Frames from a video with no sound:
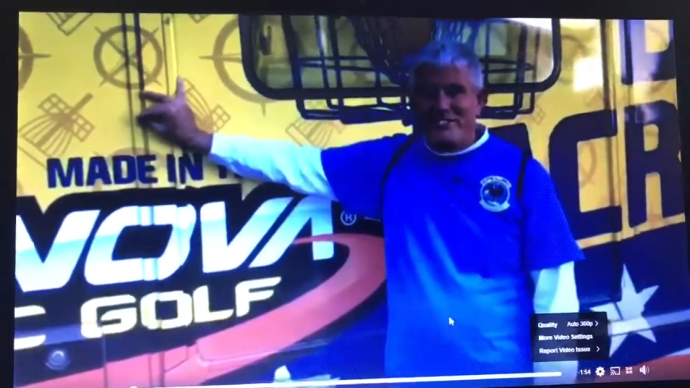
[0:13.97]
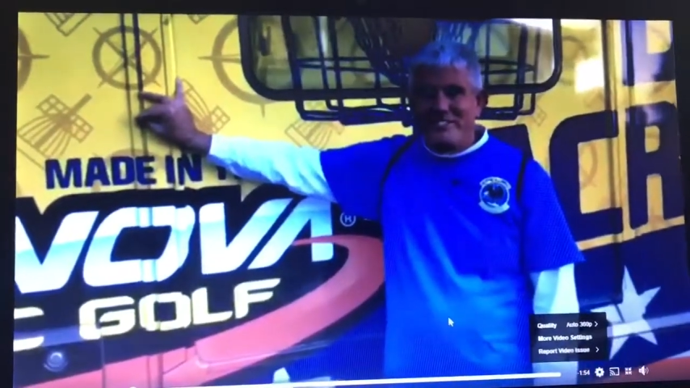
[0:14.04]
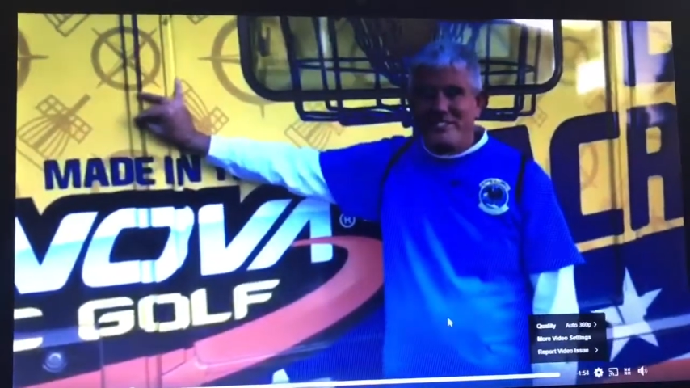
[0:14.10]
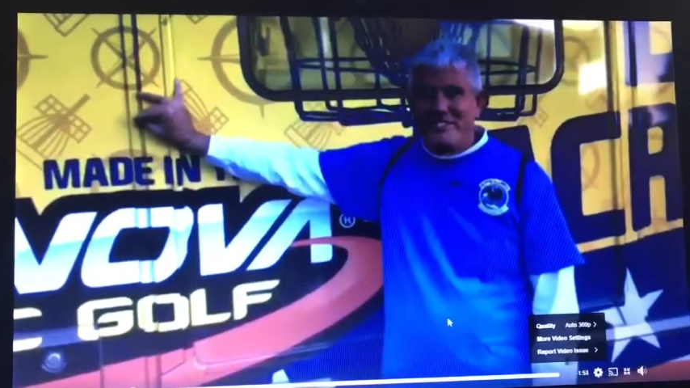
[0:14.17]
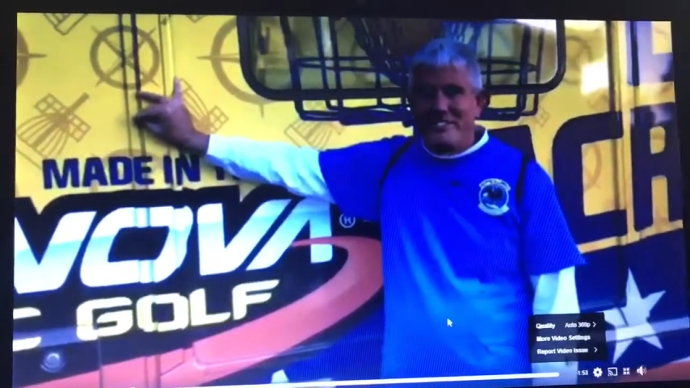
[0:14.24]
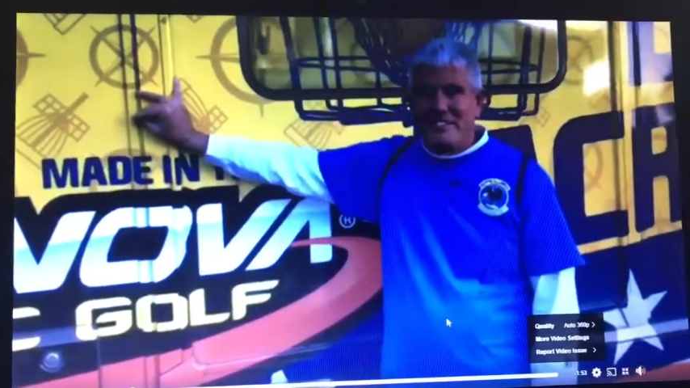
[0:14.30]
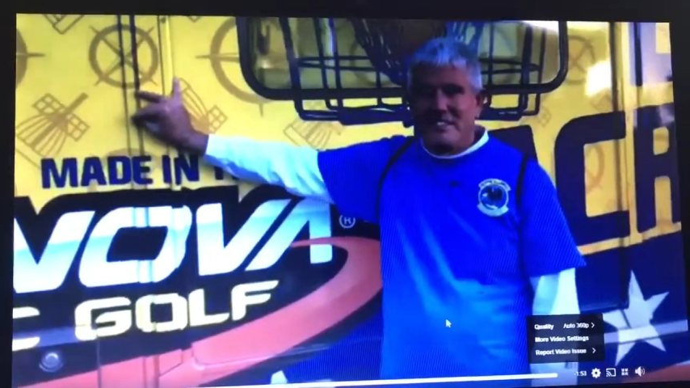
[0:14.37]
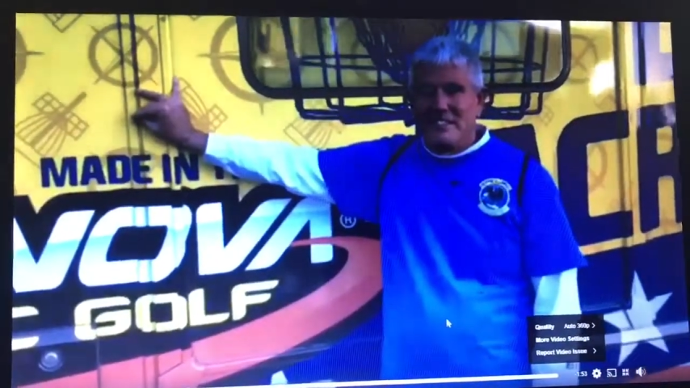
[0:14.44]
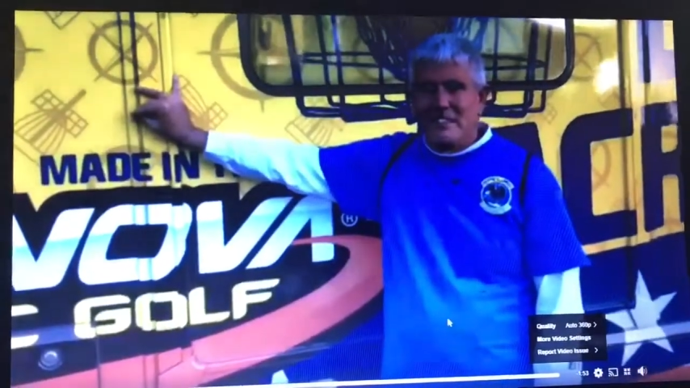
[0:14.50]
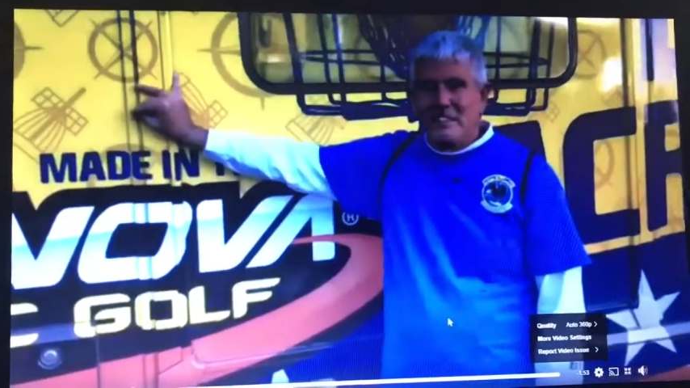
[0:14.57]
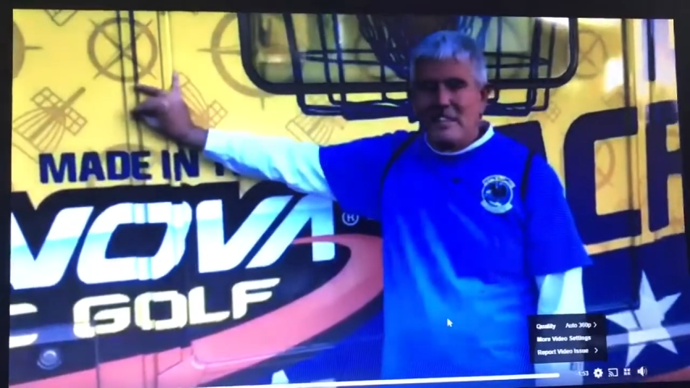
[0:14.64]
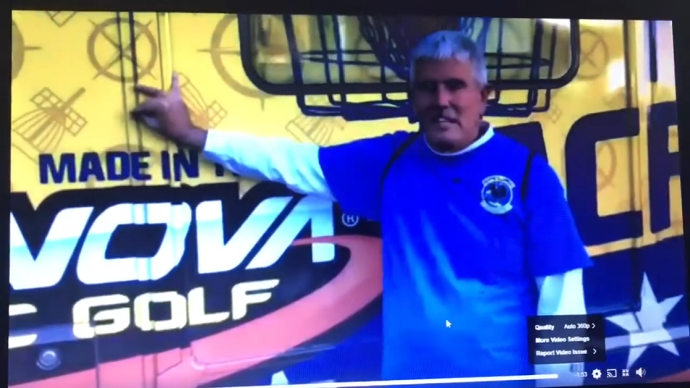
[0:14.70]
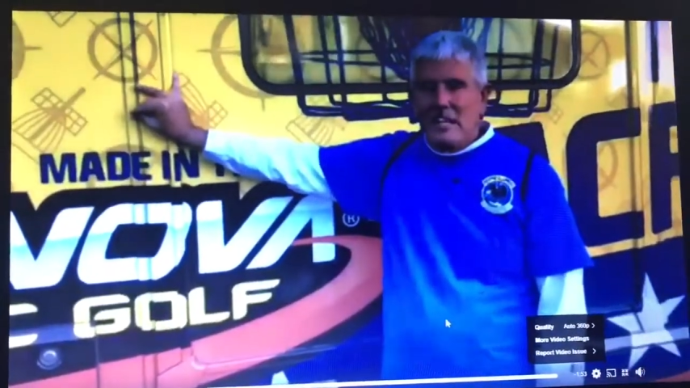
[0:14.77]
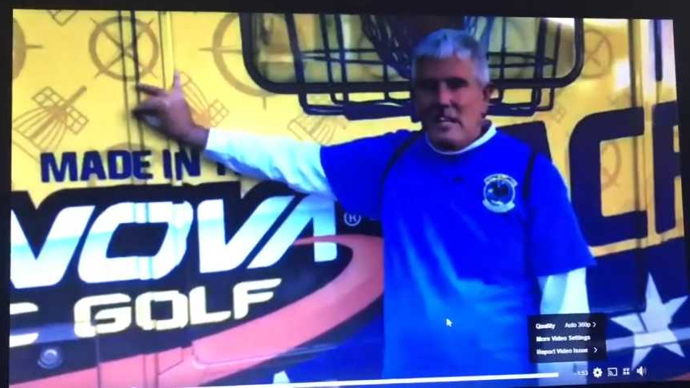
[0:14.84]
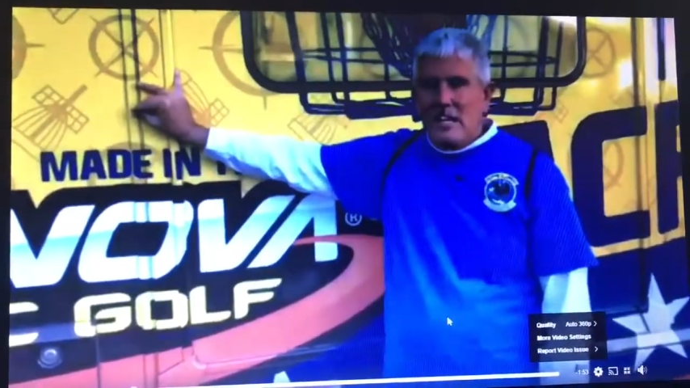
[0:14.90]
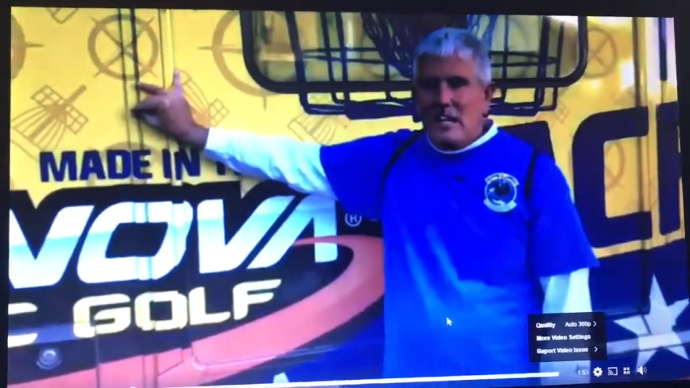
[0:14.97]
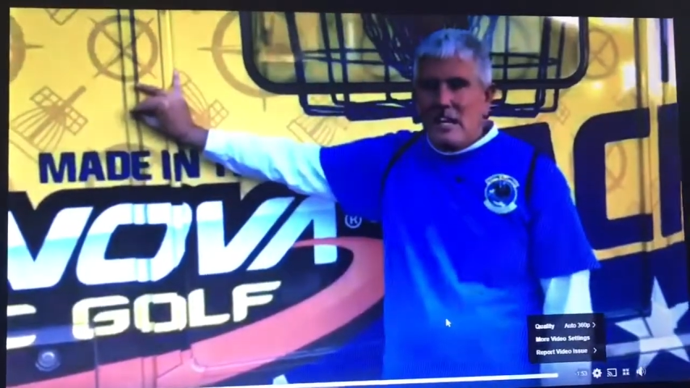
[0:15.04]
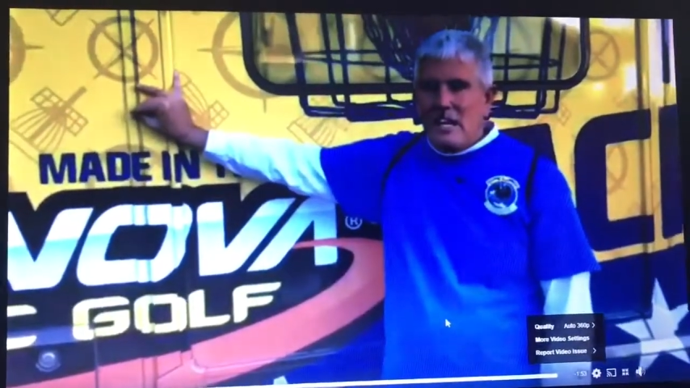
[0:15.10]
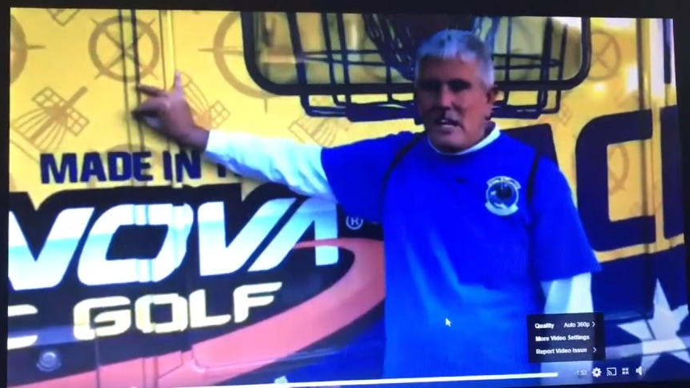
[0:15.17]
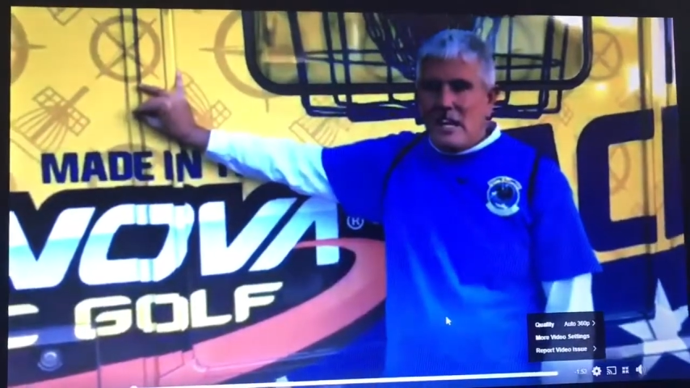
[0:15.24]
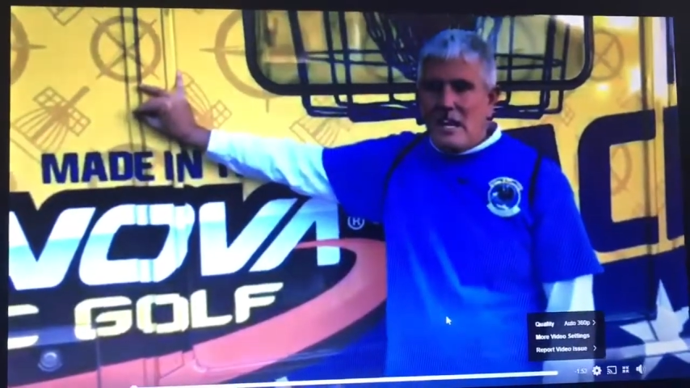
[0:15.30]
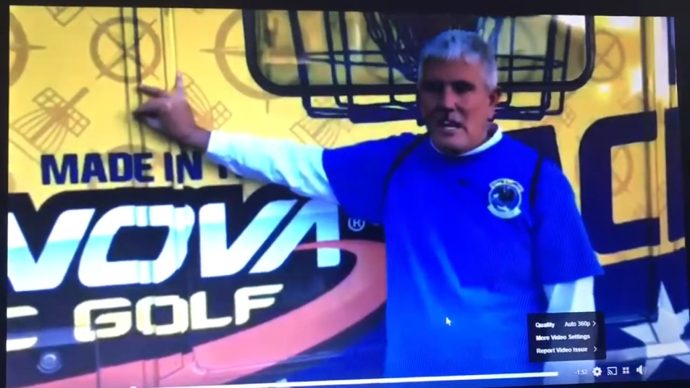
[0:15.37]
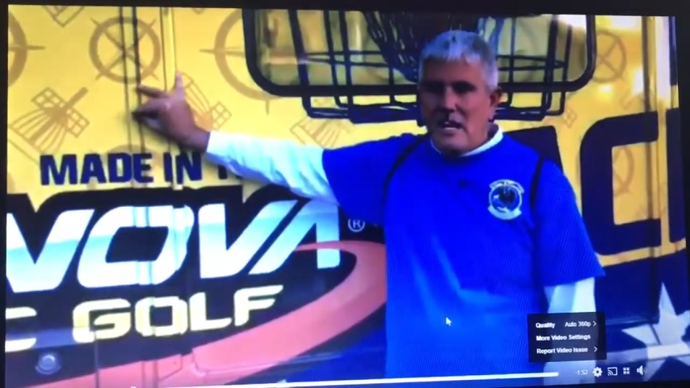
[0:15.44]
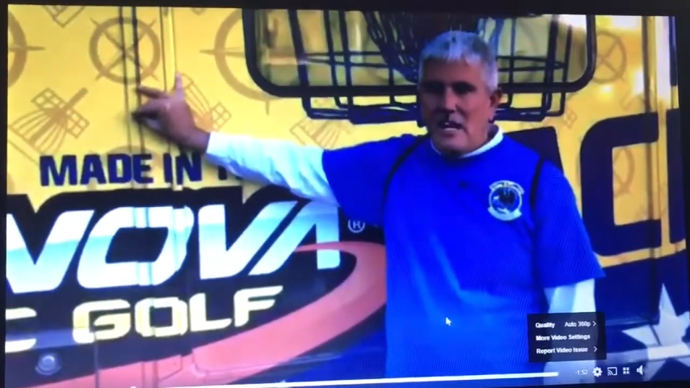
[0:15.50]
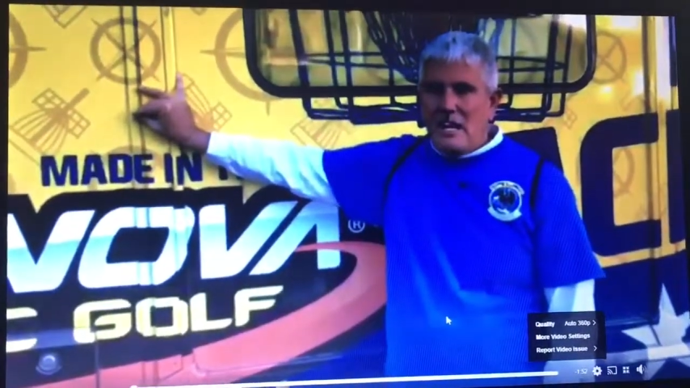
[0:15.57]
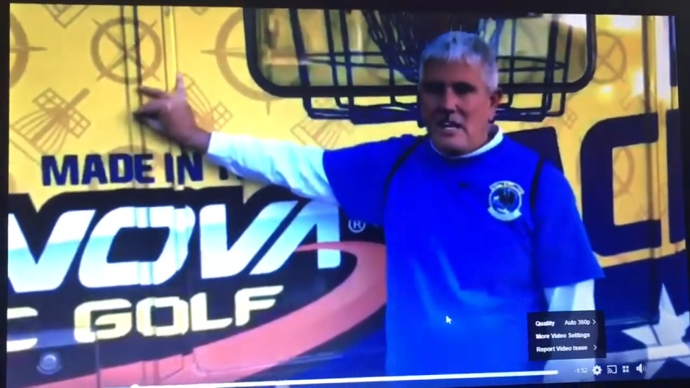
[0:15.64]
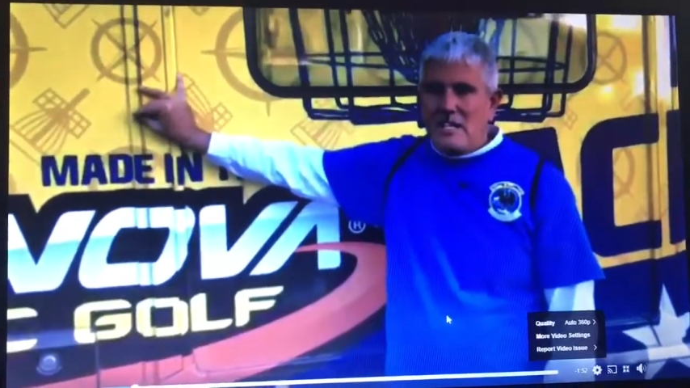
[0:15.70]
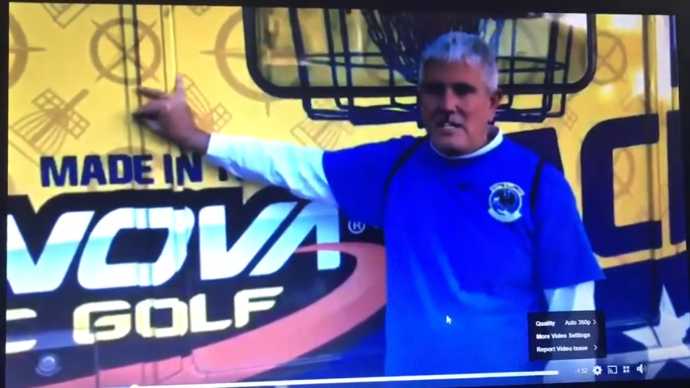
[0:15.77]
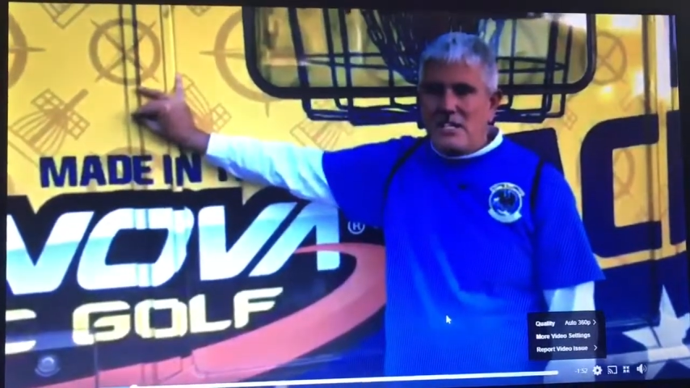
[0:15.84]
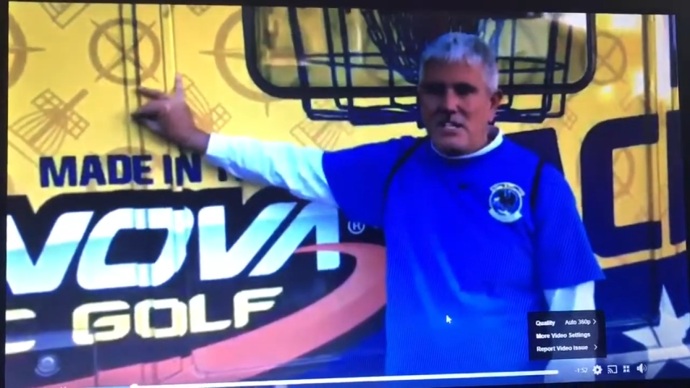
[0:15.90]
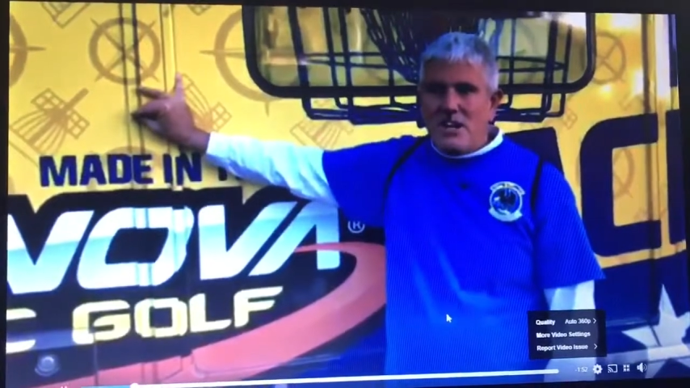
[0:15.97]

Where have you been? I uh,